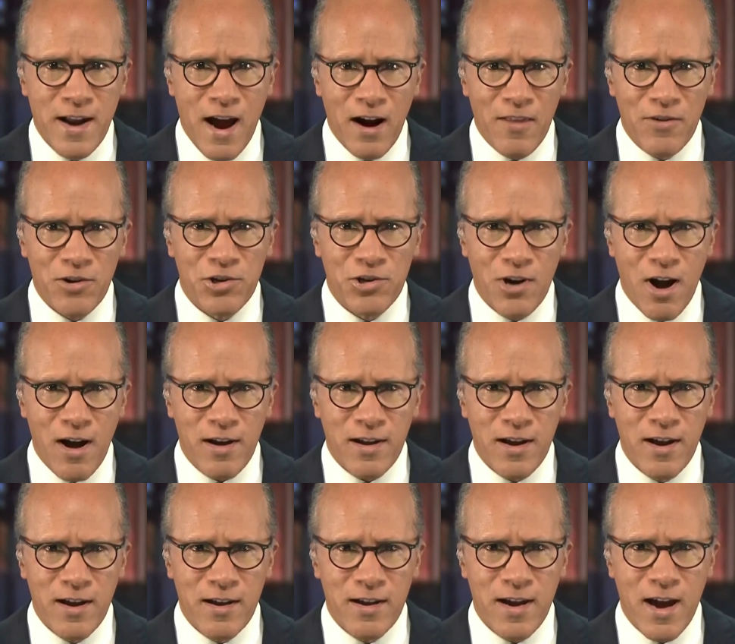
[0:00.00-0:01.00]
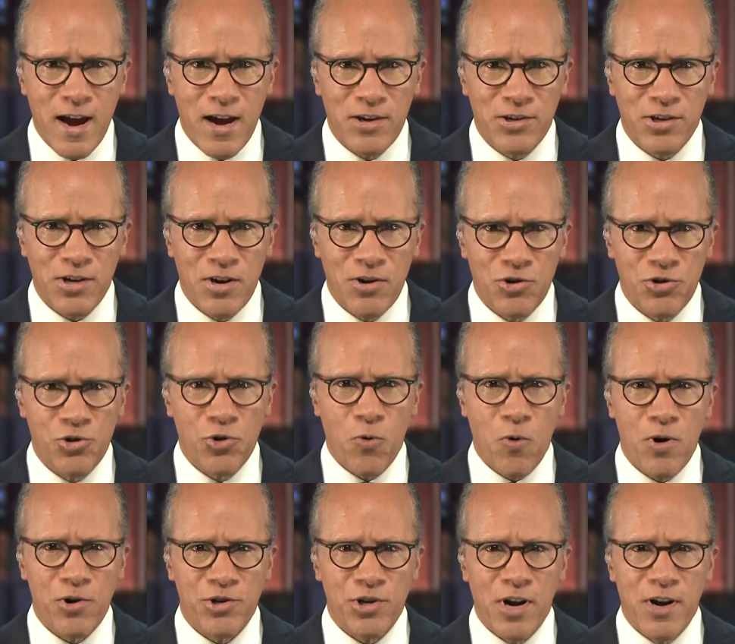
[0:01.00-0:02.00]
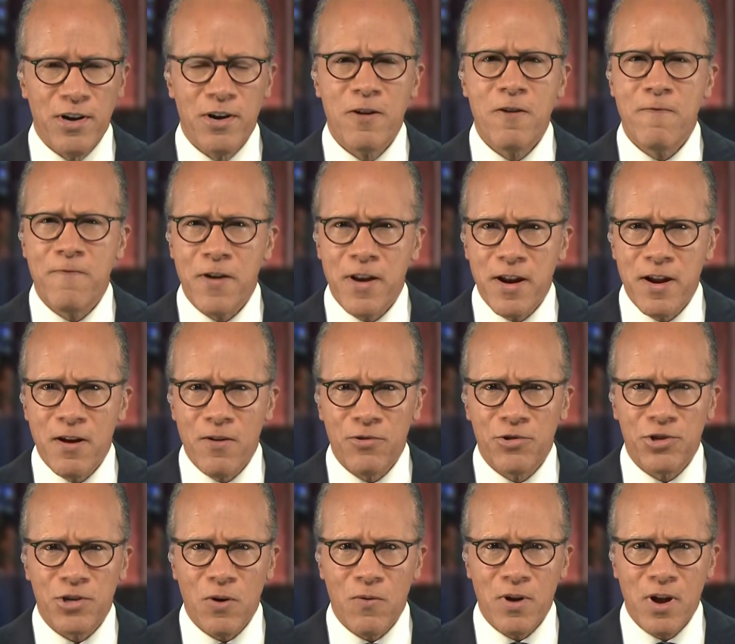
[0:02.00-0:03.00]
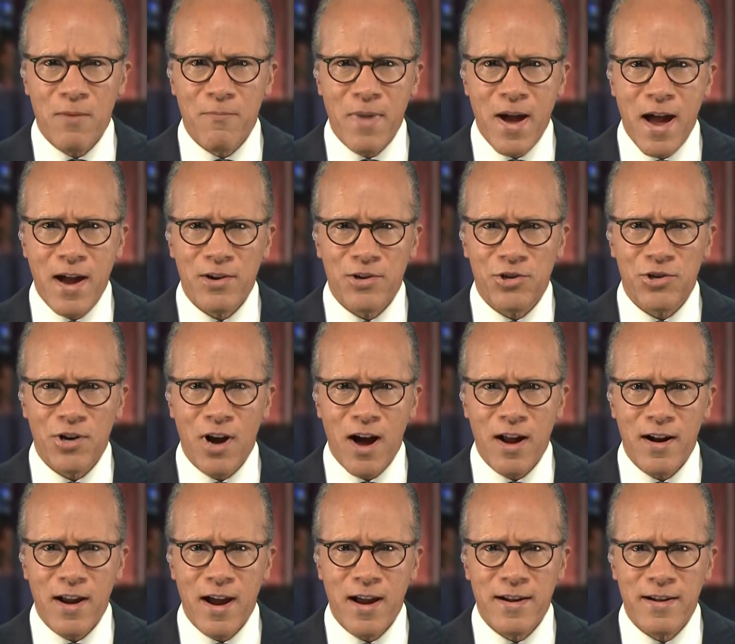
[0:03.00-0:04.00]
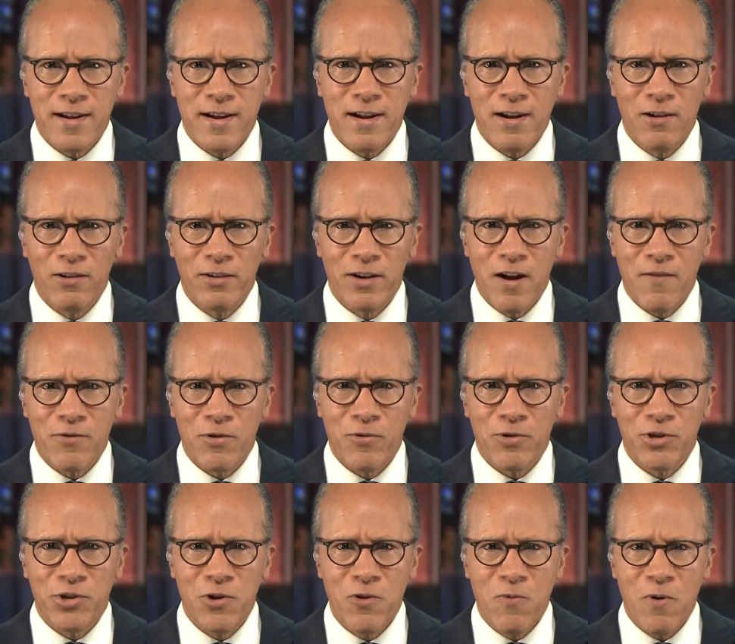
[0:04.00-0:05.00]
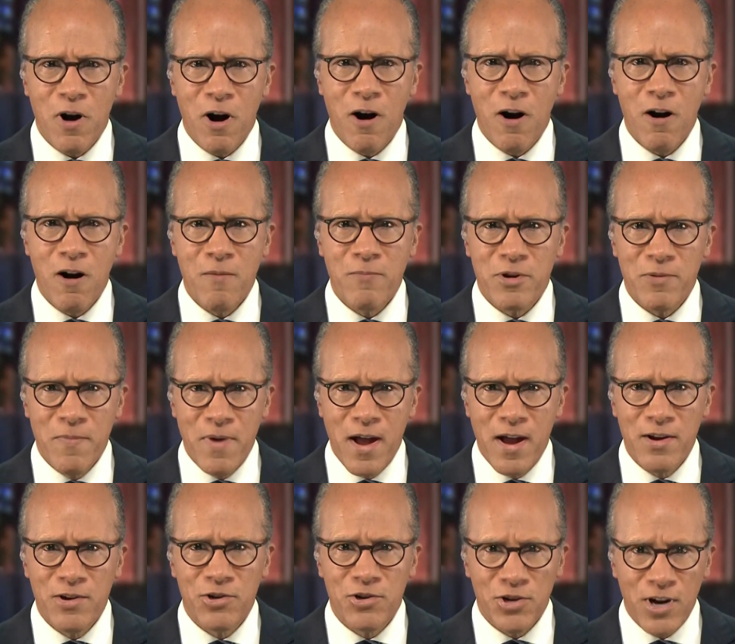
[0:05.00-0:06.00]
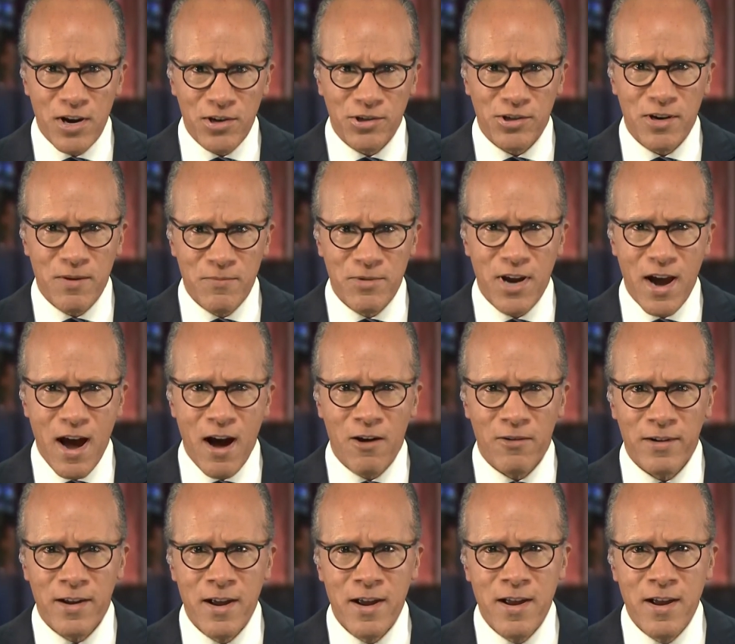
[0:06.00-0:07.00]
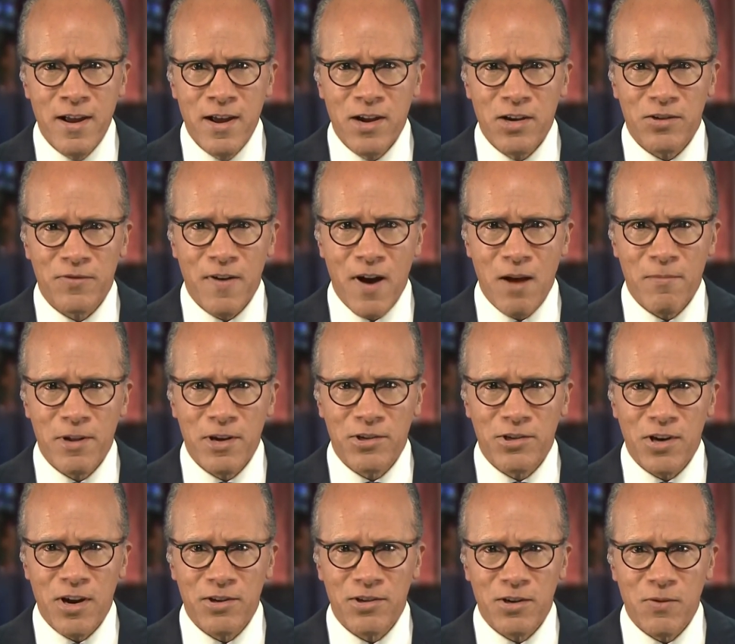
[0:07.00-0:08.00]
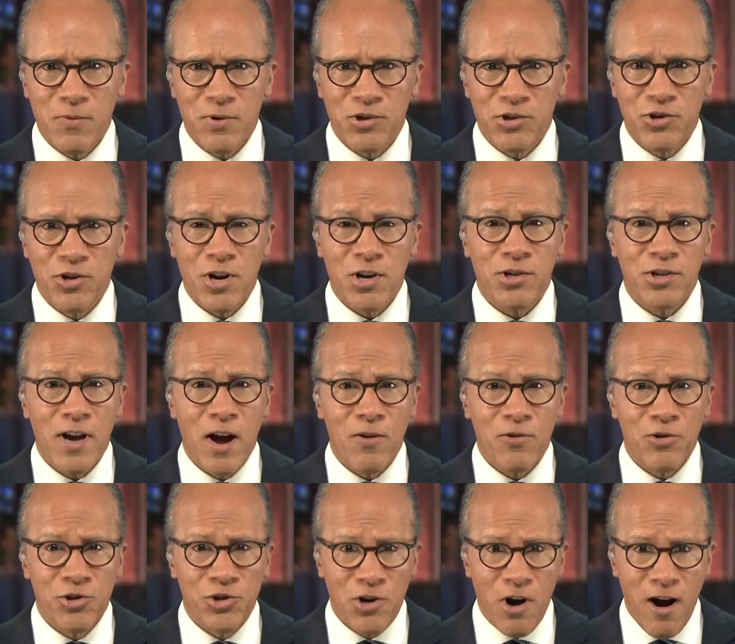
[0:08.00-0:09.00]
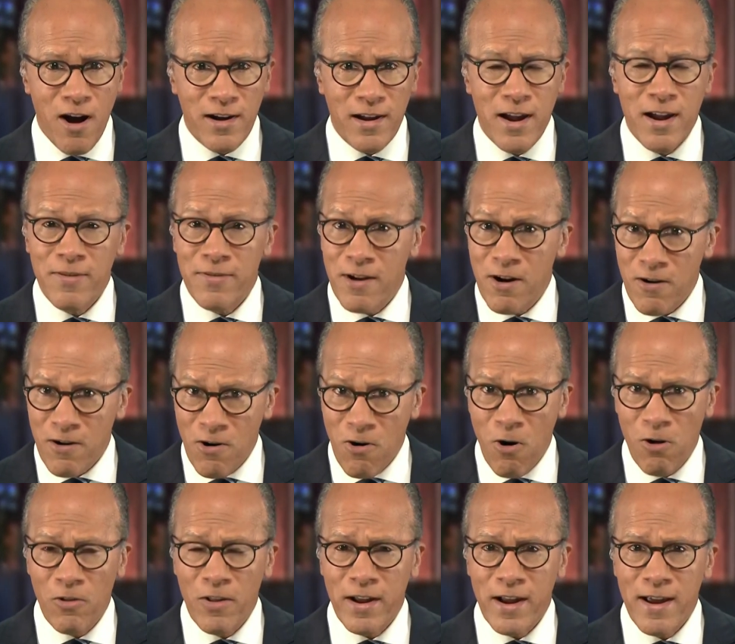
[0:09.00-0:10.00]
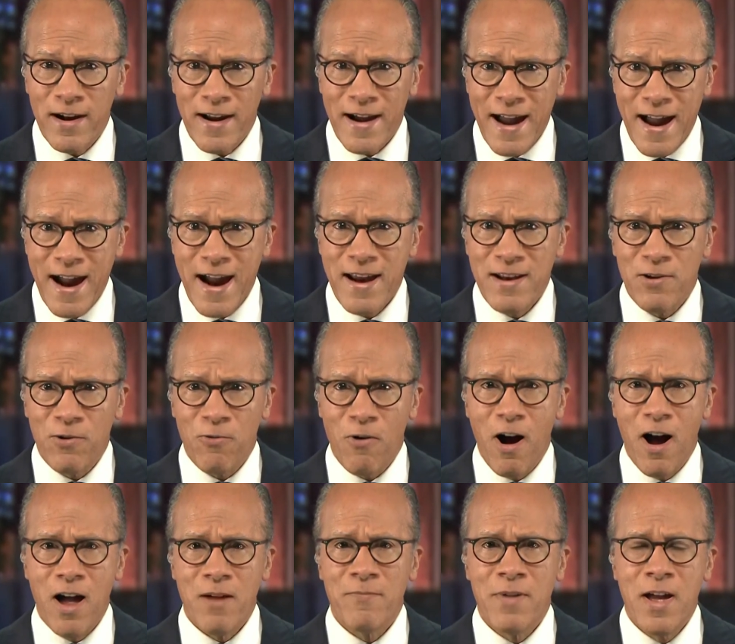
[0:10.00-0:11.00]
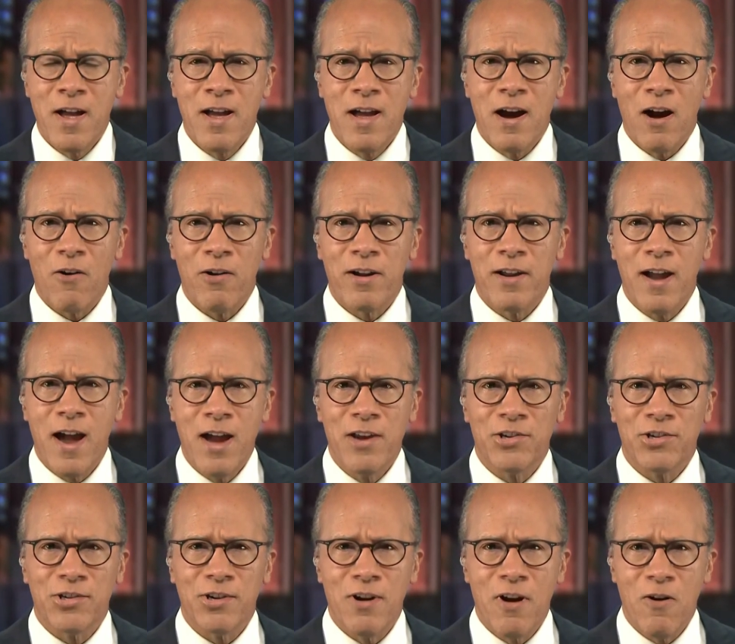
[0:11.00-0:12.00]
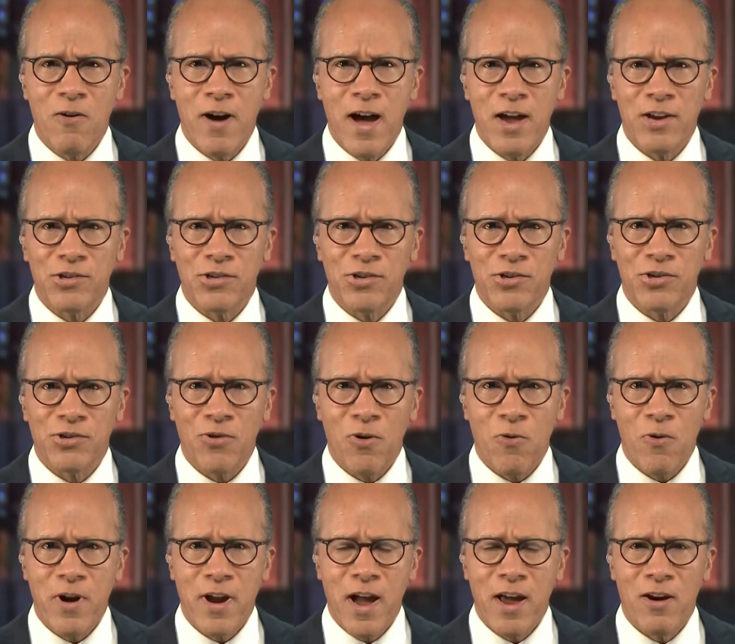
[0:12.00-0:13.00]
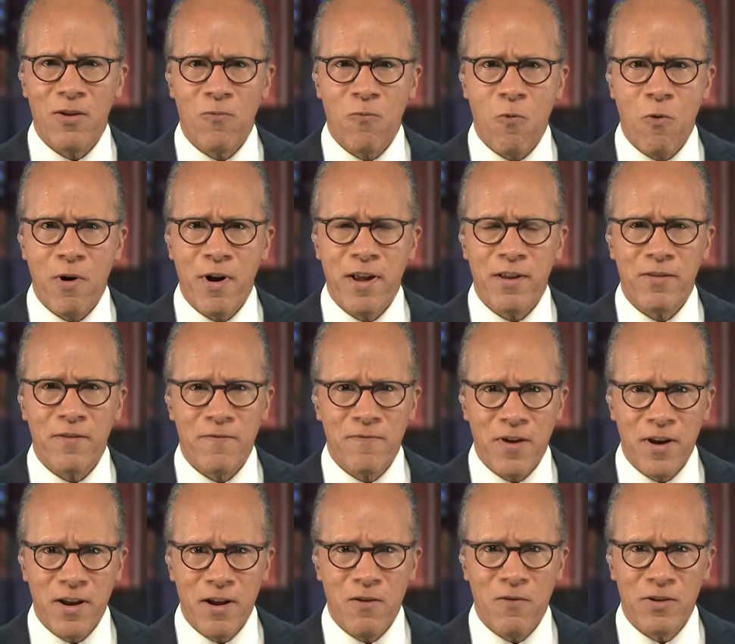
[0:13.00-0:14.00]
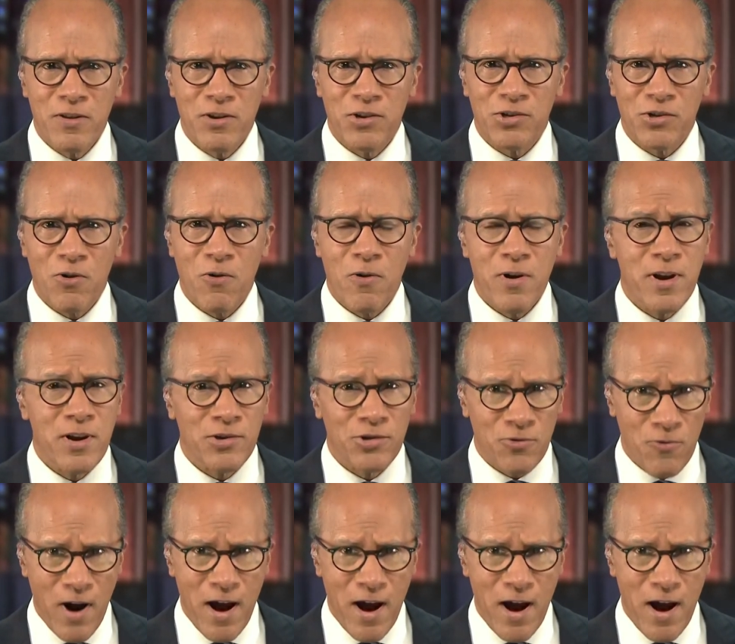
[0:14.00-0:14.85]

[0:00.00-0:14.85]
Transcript: Now to the shocking case in Georgia. New video showing a man shot and killed after two armed men chased him down. His family says he was just out jogging. They're calling it a hate crime. Our Kate Snow has the story, and a warning, the video in the story is